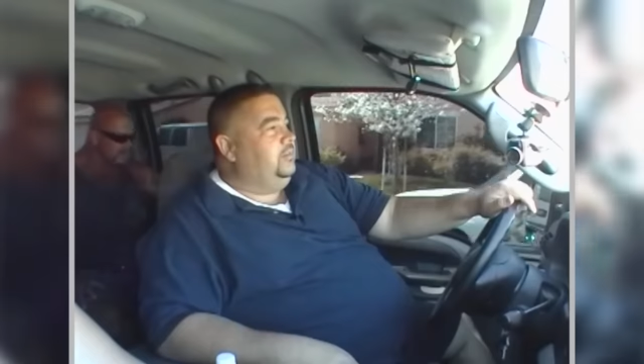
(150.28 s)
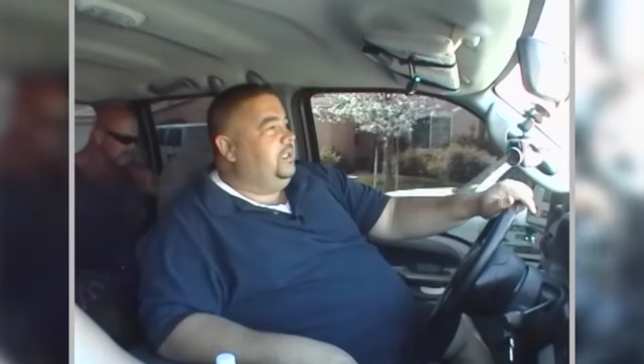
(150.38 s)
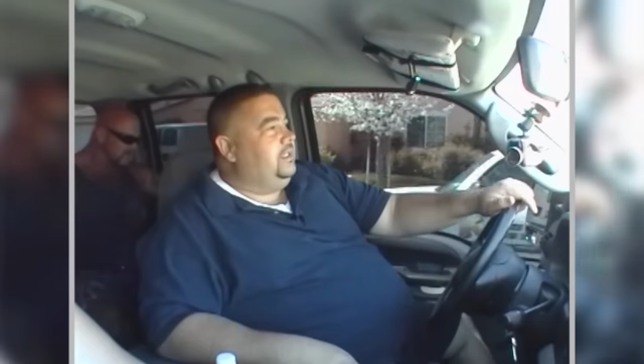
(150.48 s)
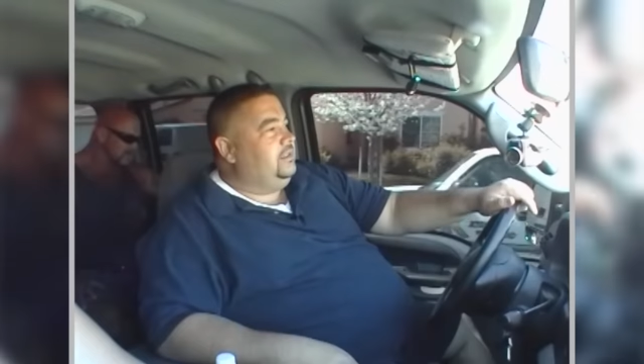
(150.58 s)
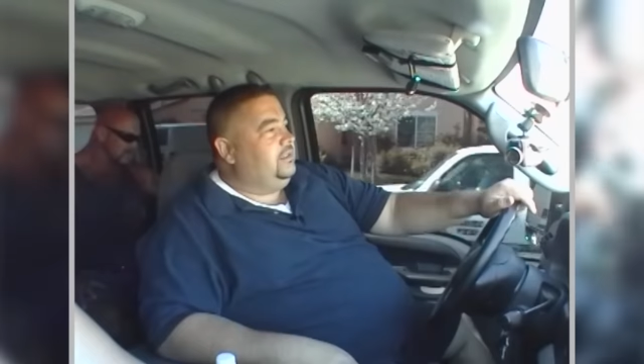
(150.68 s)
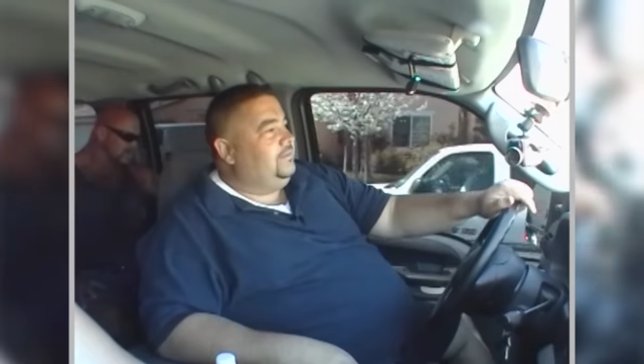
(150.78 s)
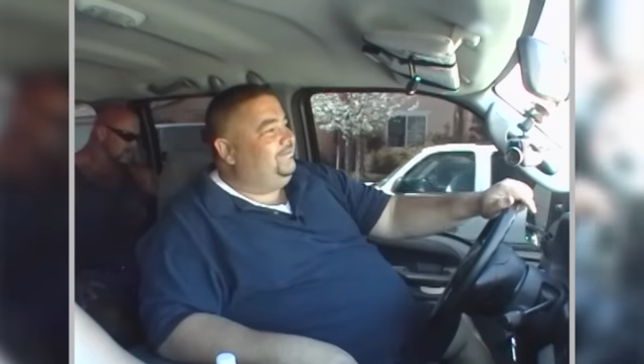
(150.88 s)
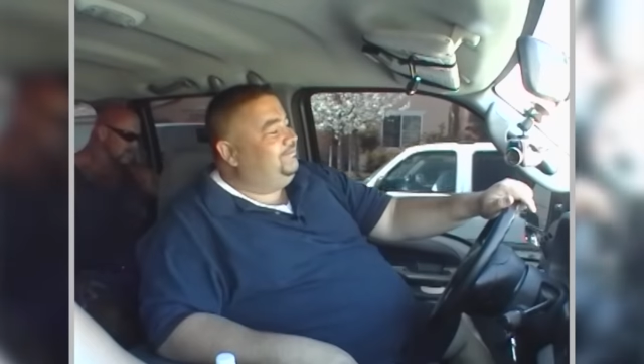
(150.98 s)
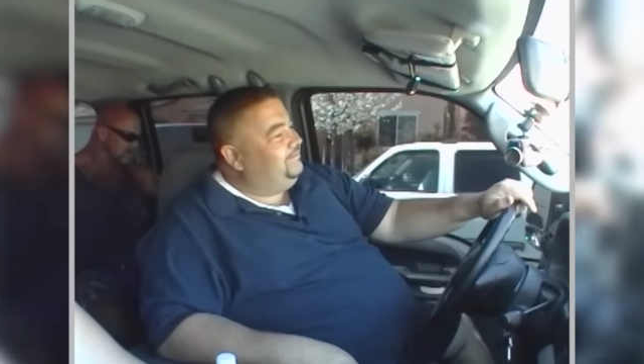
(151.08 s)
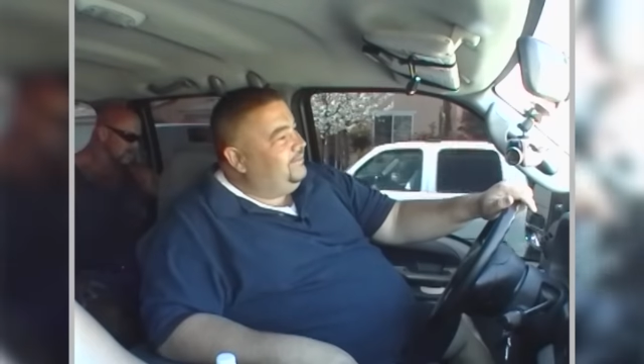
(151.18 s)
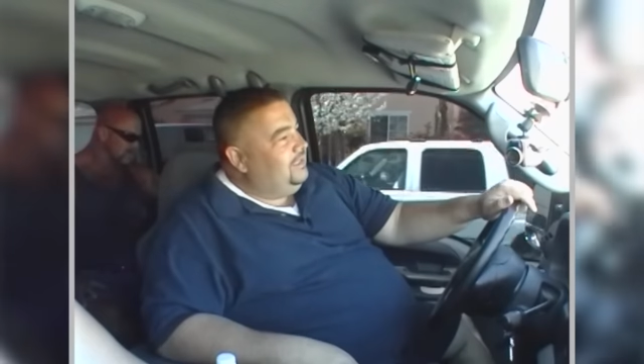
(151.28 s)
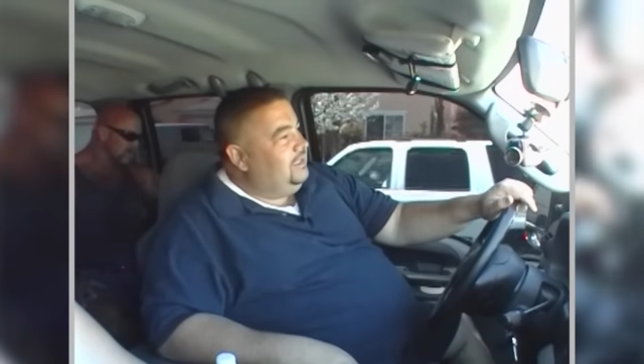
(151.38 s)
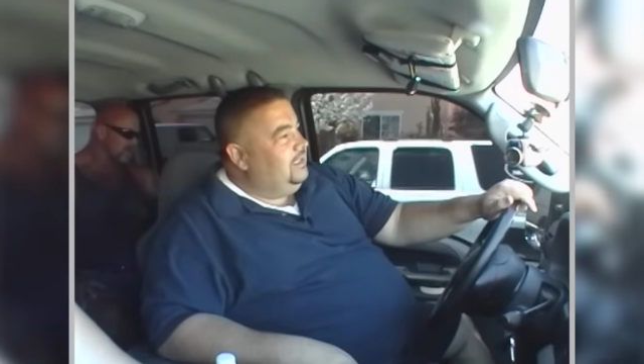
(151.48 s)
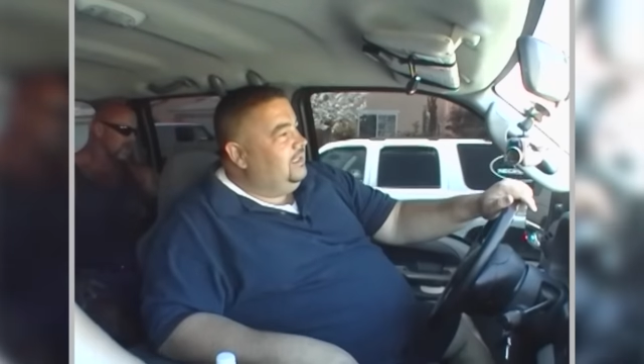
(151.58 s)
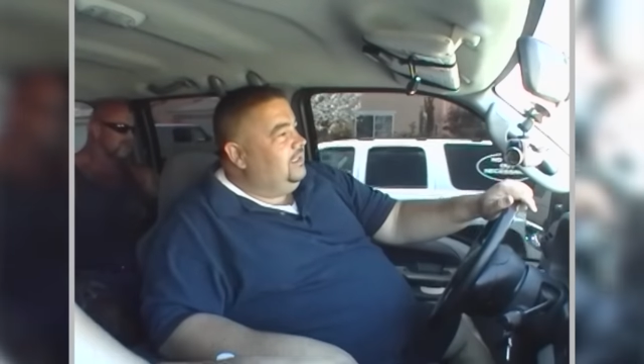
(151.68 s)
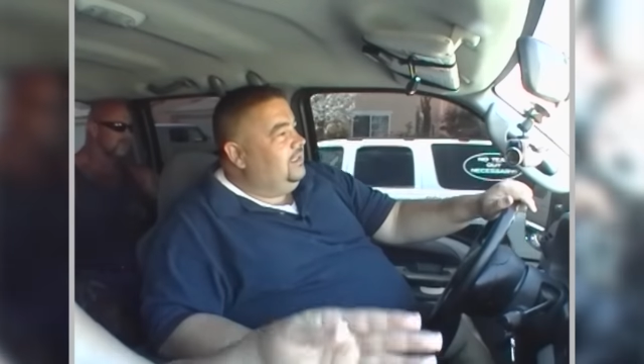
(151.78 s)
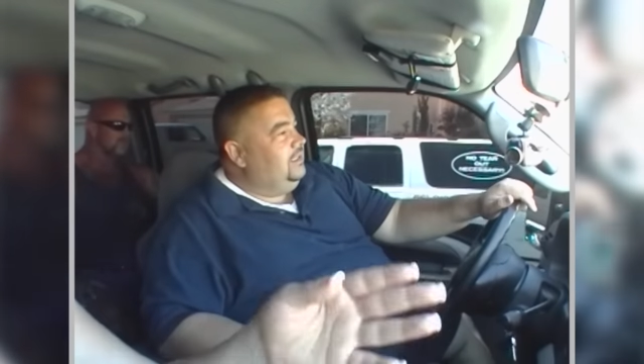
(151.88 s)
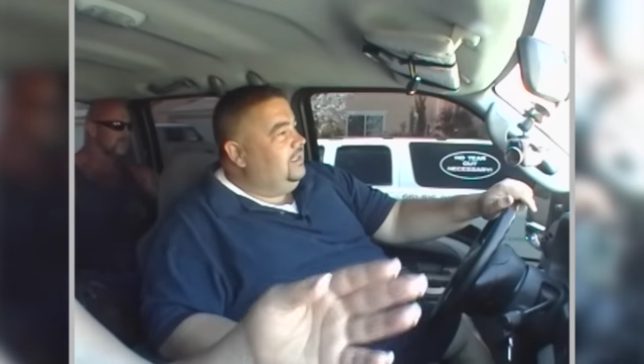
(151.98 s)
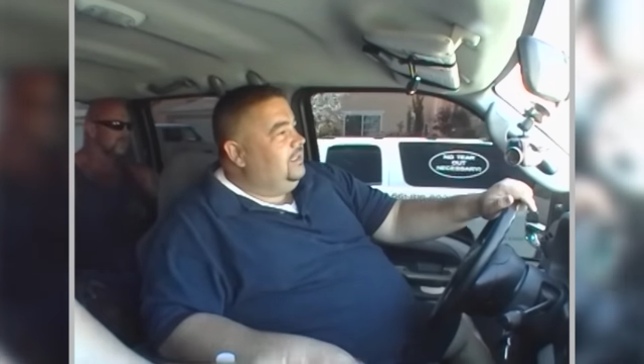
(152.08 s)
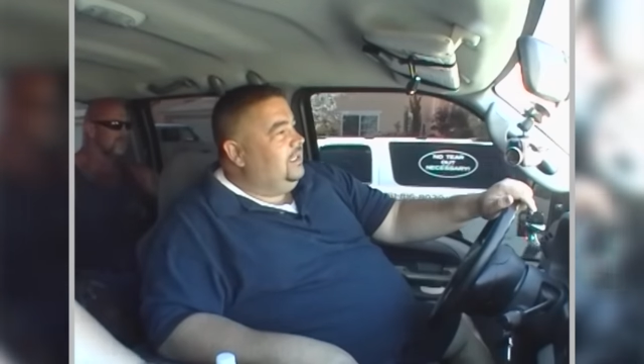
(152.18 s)
because it's well, hooked
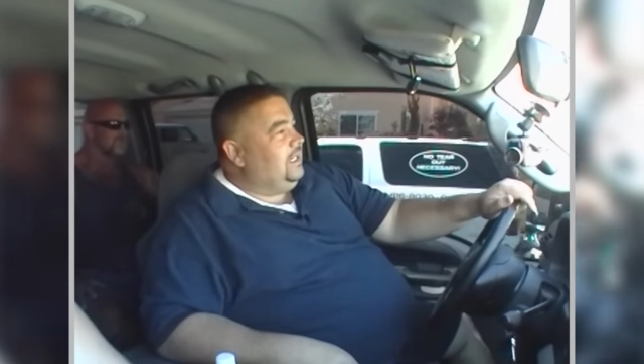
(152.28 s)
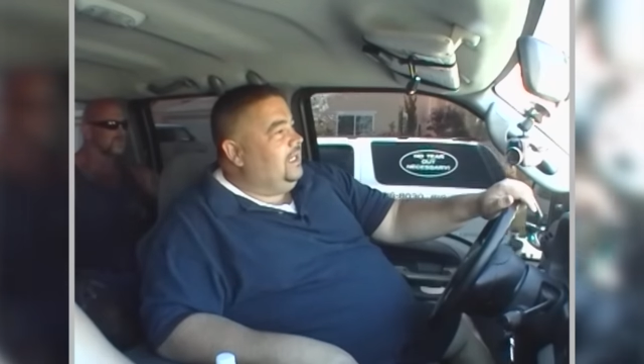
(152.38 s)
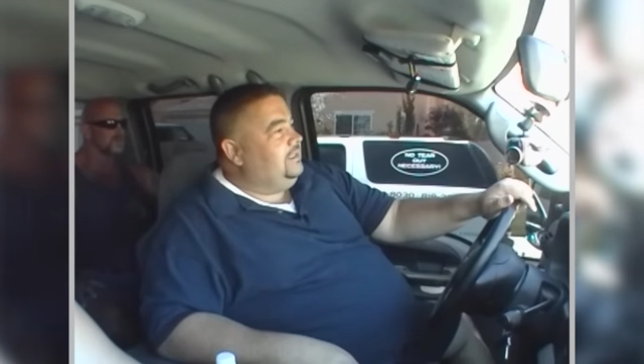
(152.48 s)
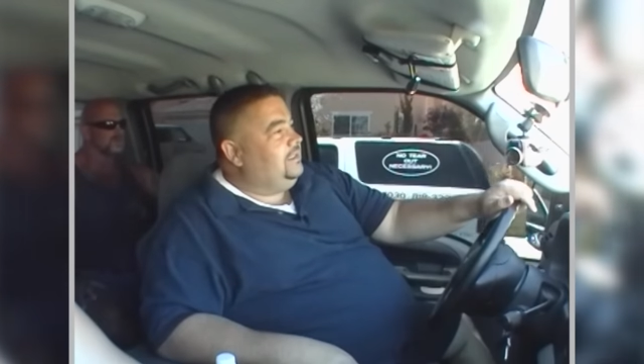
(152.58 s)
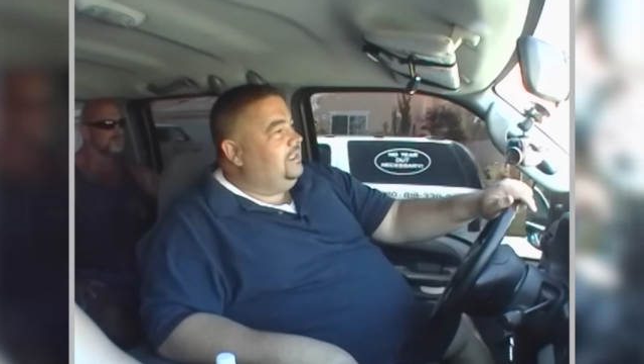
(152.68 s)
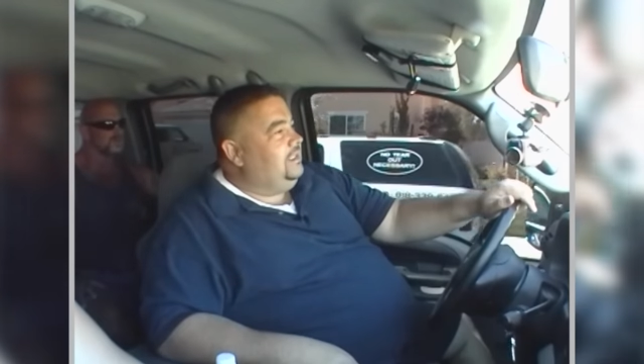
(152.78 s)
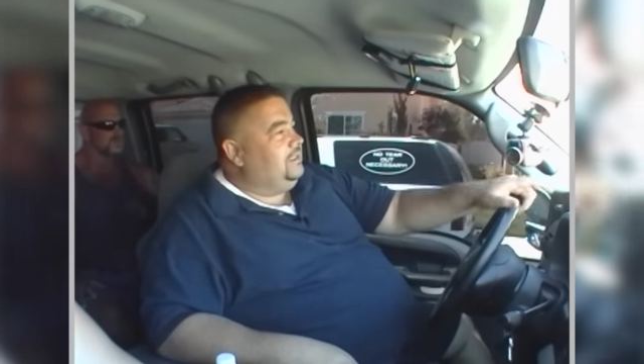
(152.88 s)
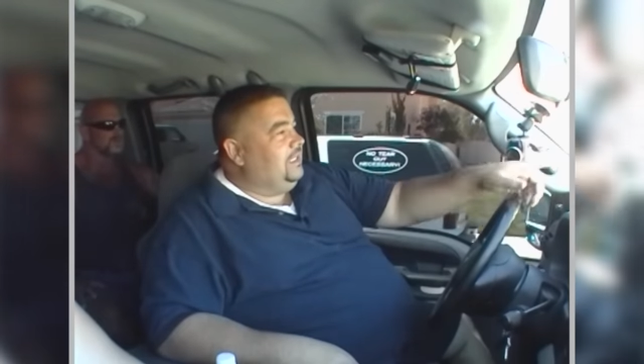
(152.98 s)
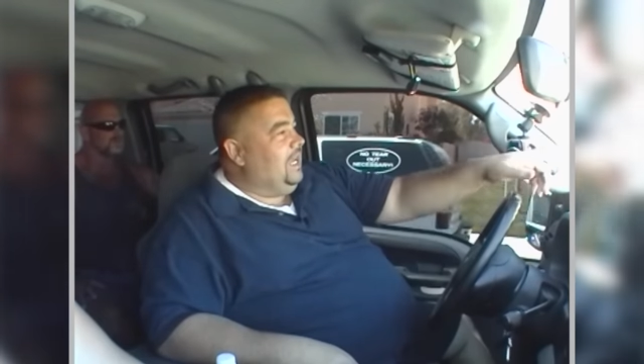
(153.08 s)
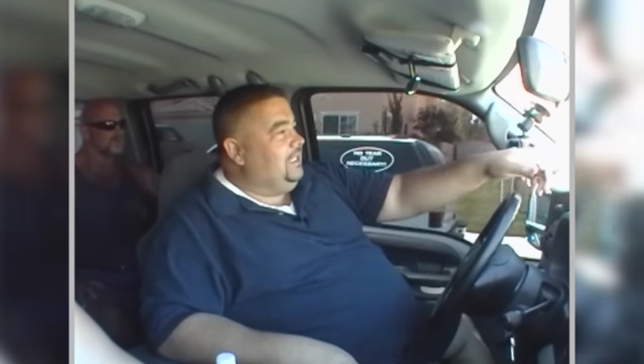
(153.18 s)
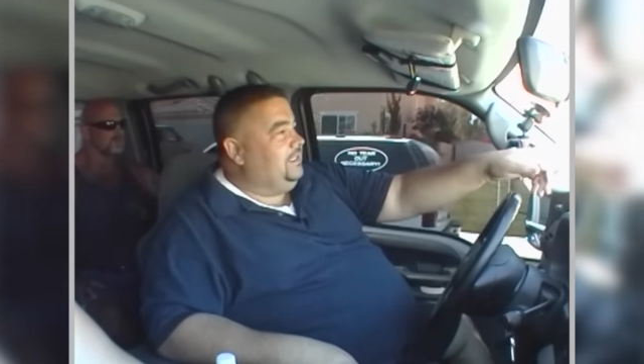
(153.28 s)
up. The guys, there's a guy